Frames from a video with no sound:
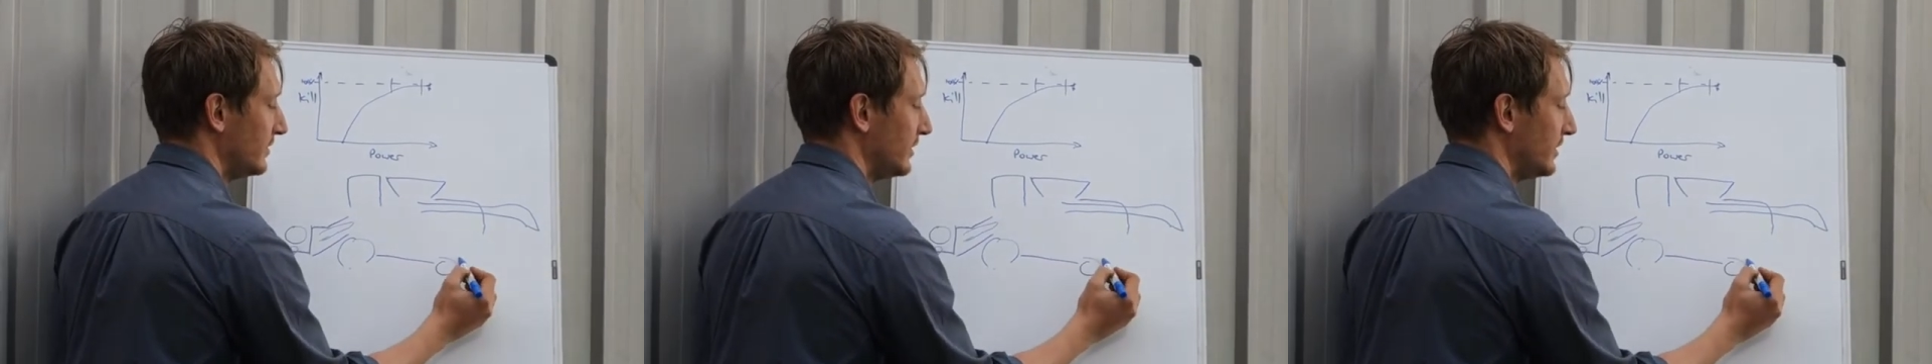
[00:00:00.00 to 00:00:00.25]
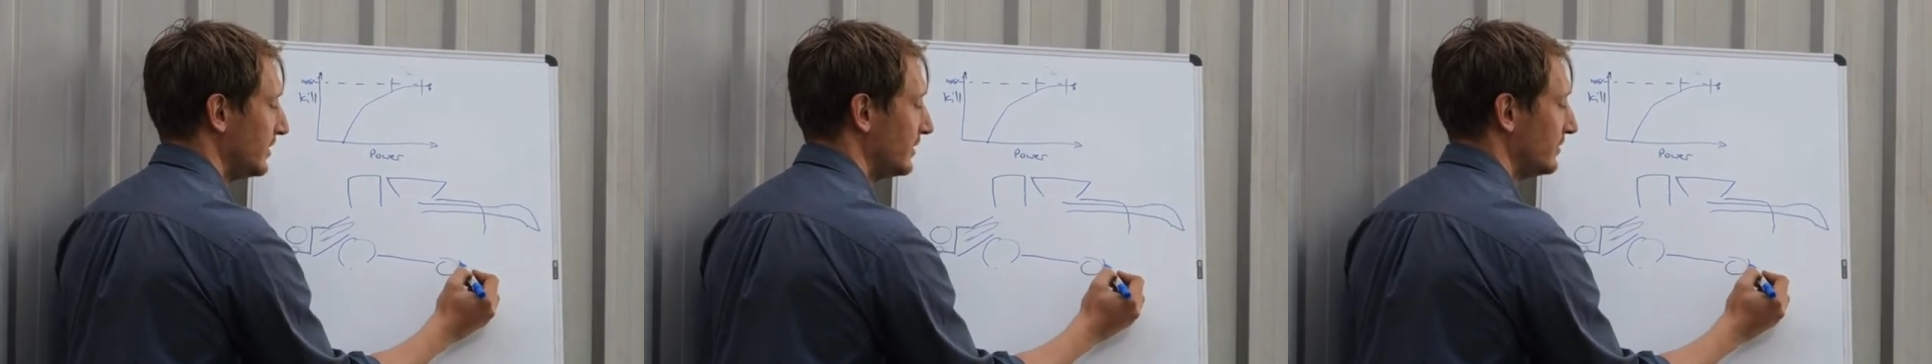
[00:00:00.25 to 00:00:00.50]

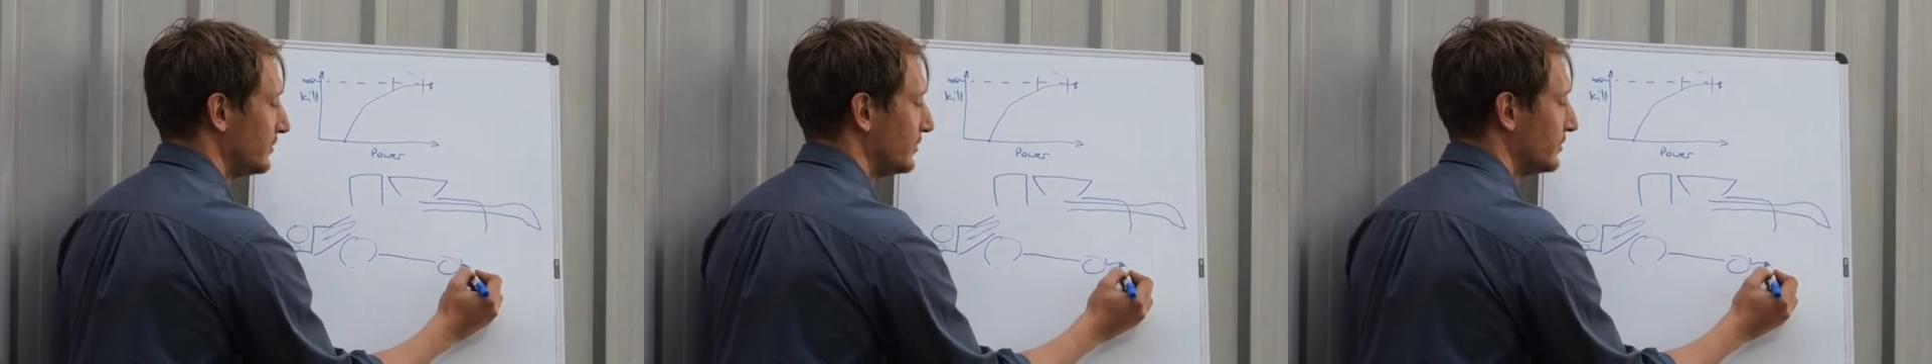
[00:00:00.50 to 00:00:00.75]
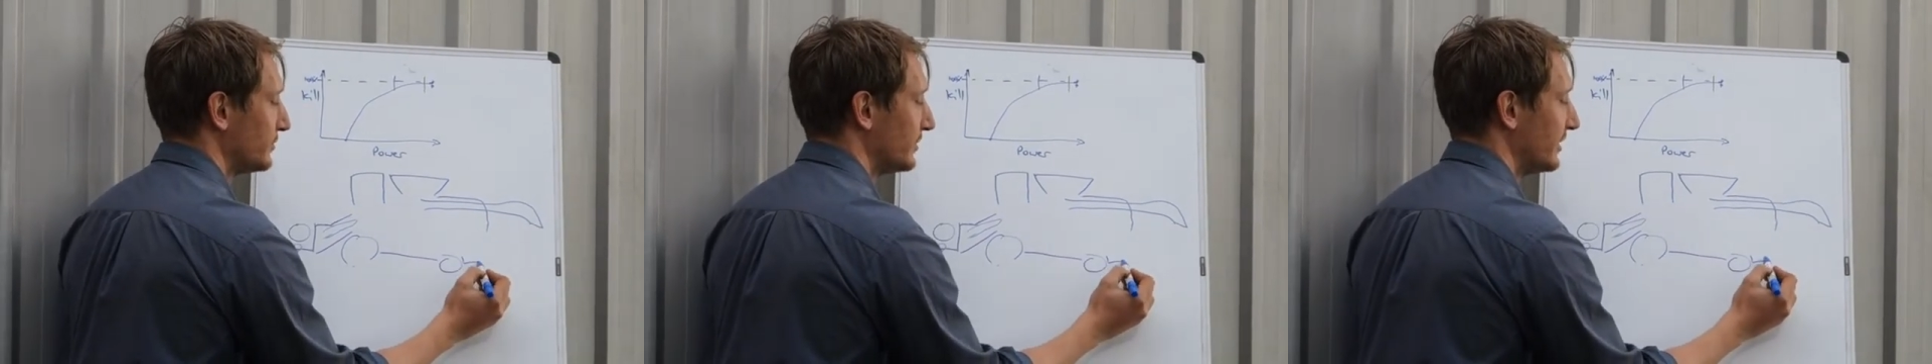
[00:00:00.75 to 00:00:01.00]
And of
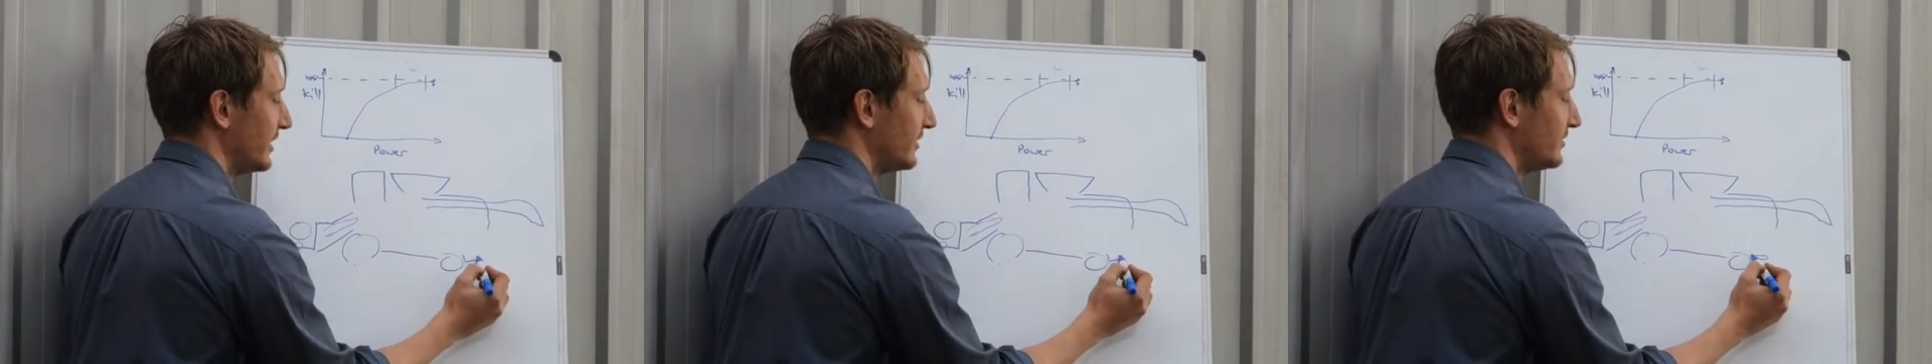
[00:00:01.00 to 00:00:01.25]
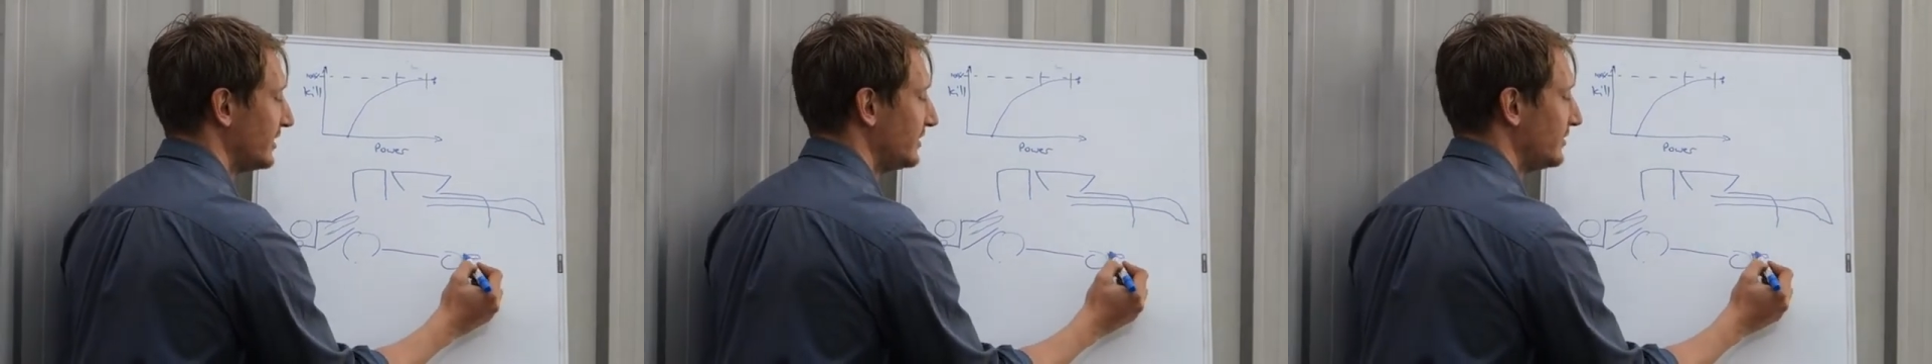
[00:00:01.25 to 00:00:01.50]
course we get our
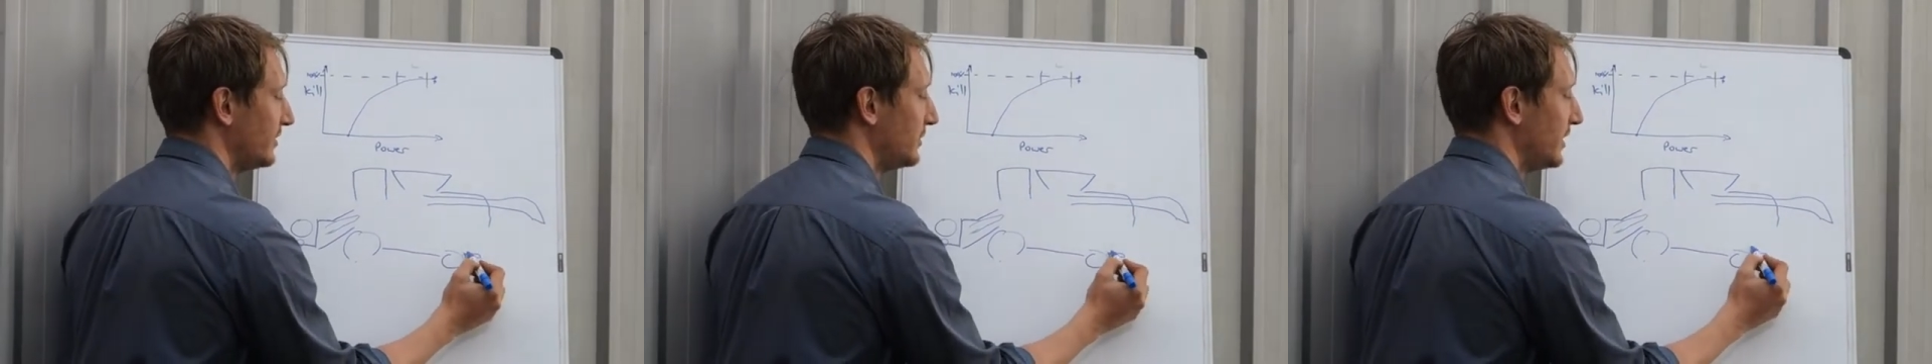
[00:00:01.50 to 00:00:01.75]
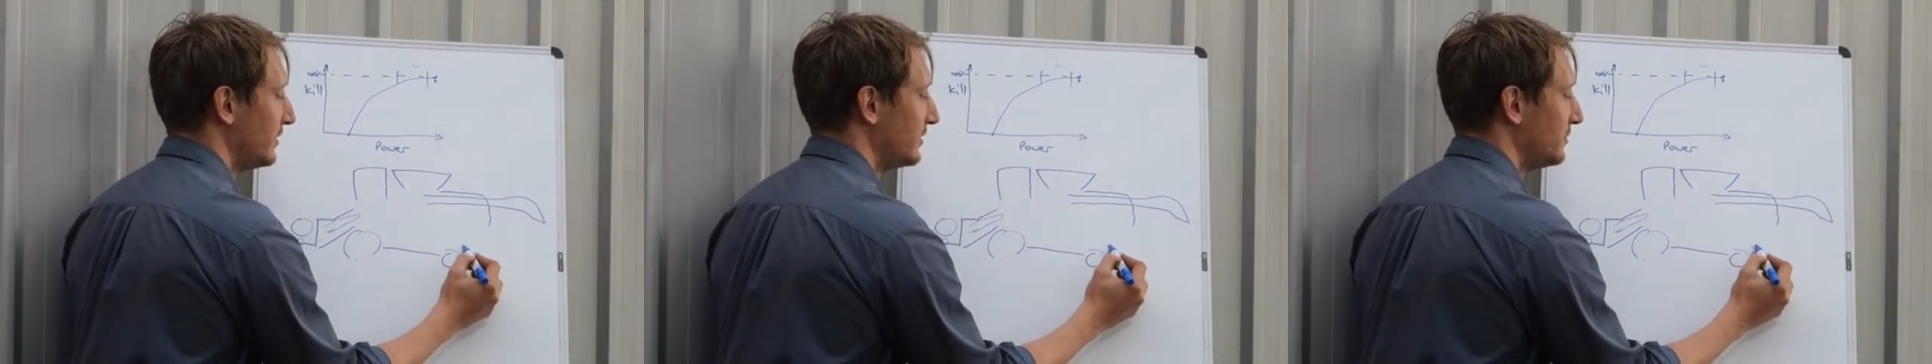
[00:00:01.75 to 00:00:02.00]
seed
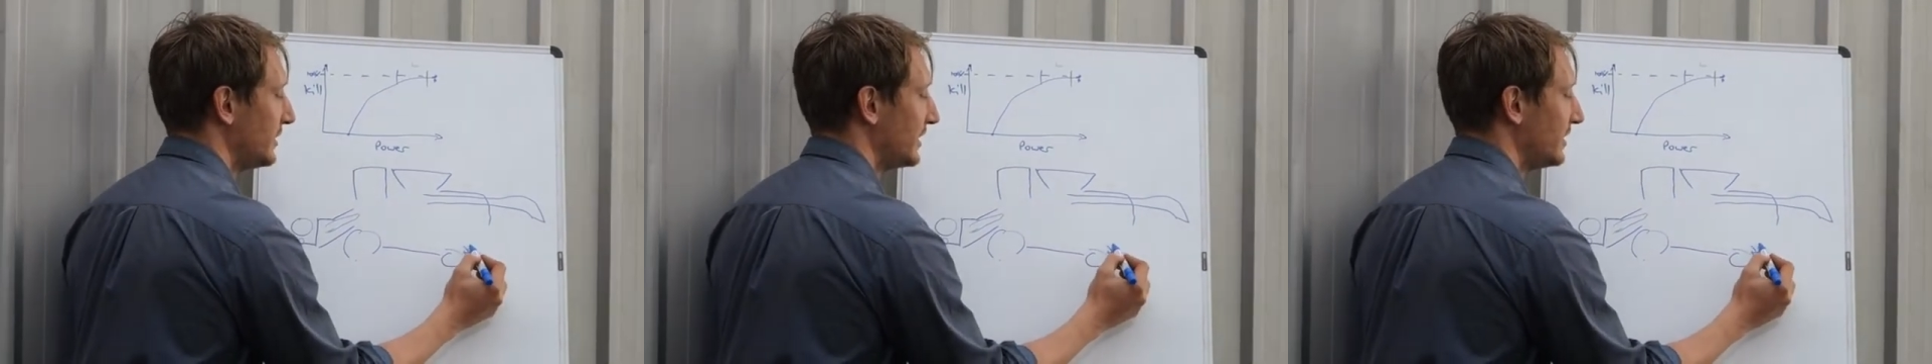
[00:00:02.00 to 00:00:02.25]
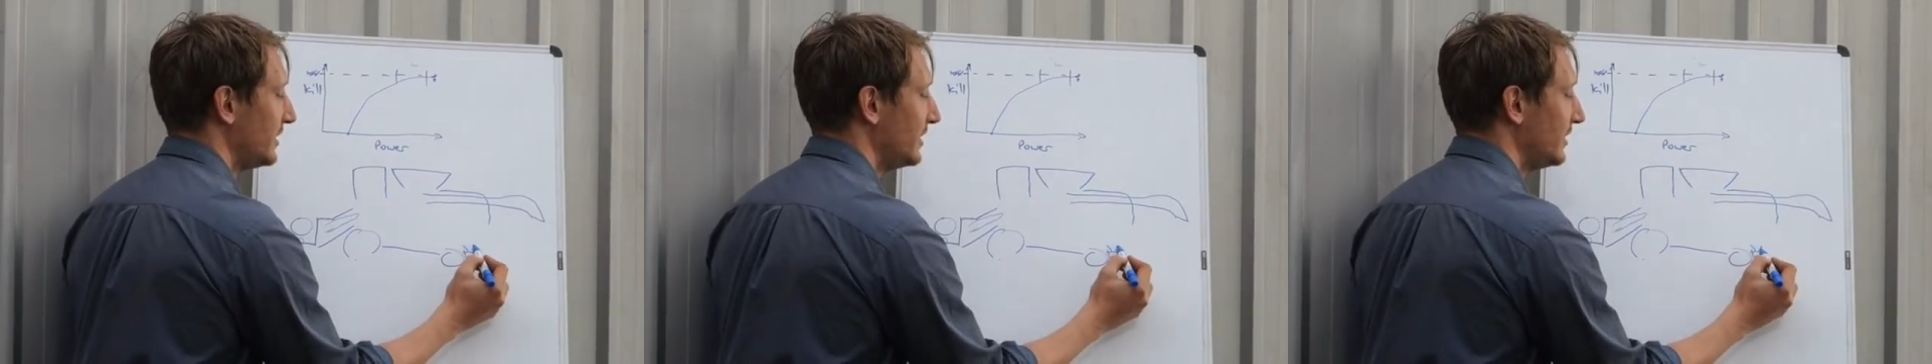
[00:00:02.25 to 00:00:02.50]
terminator on the
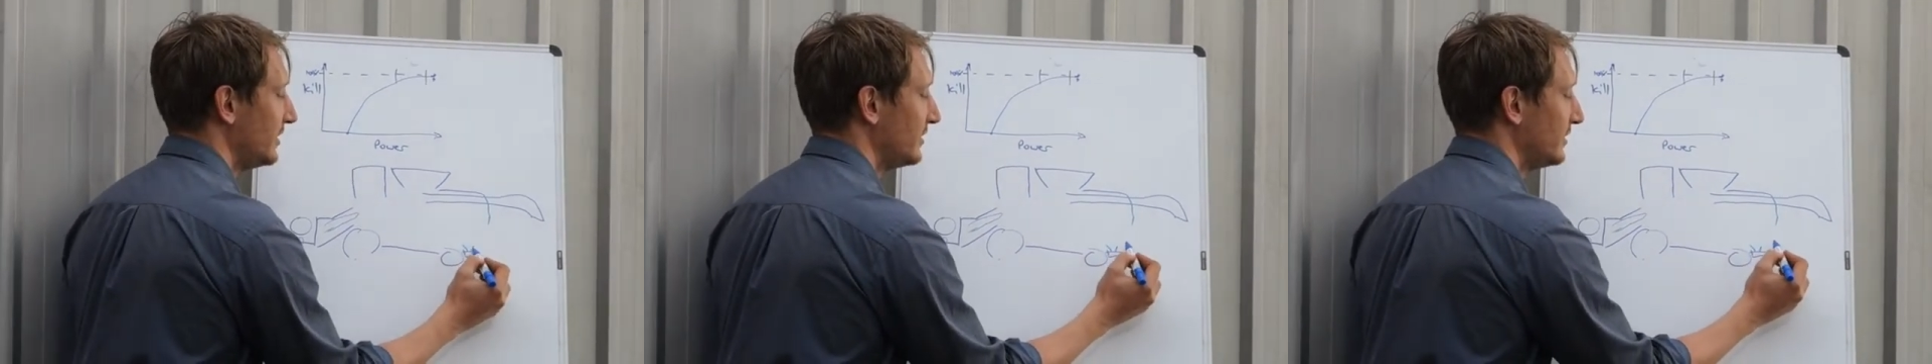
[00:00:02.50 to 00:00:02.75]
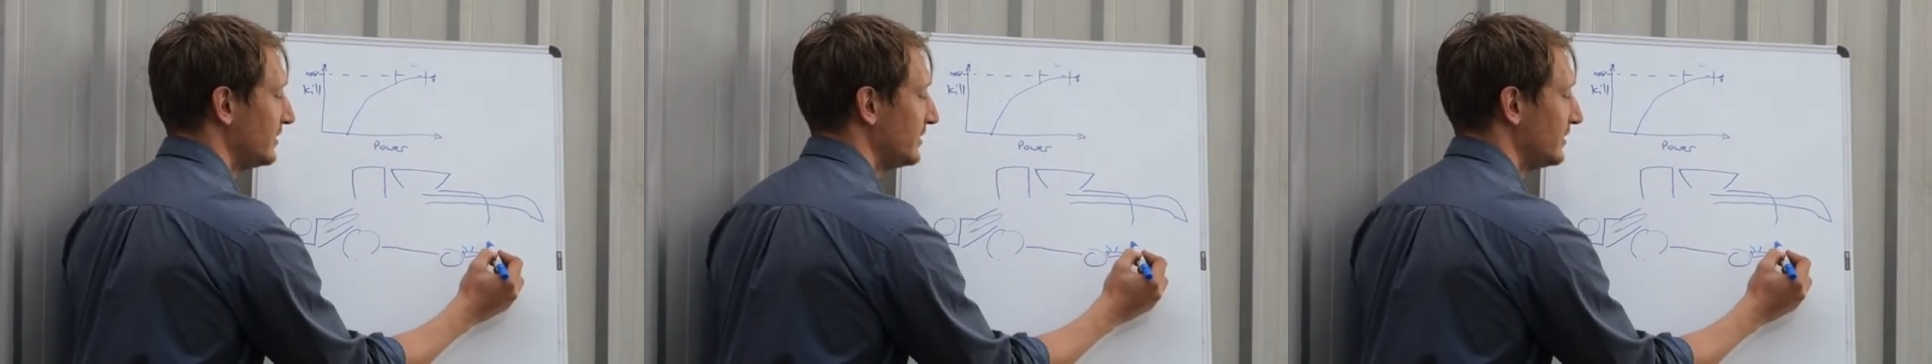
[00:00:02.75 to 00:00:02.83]
back here,